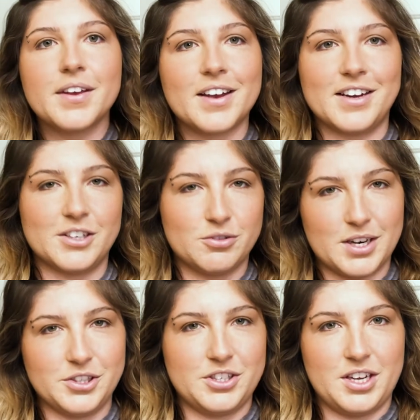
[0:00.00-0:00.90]
kind of
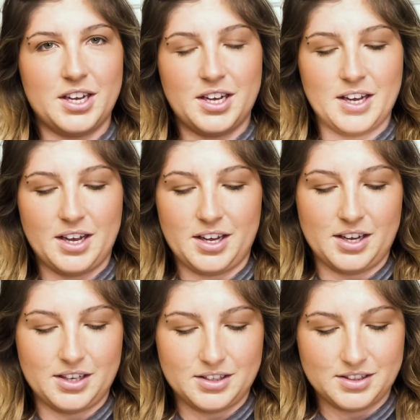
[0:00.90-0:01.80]
grungy
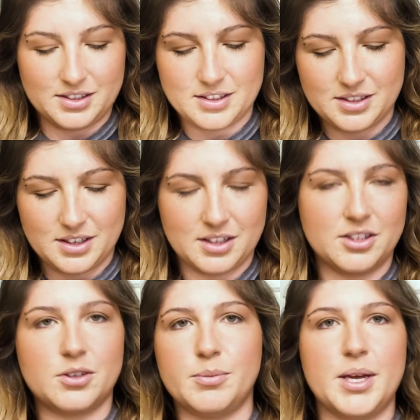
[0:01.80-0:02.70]
and a
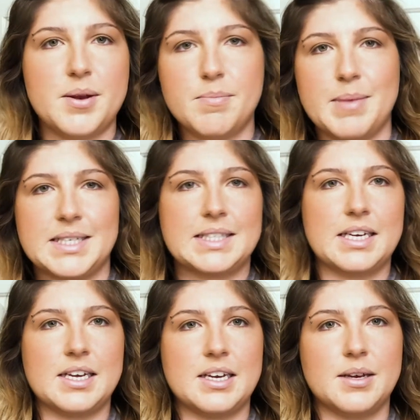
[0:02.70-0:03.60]
little bit
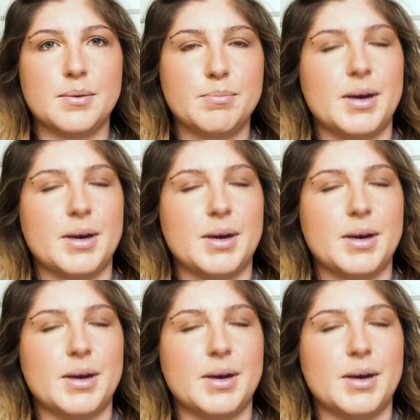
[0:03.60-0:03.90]
messy,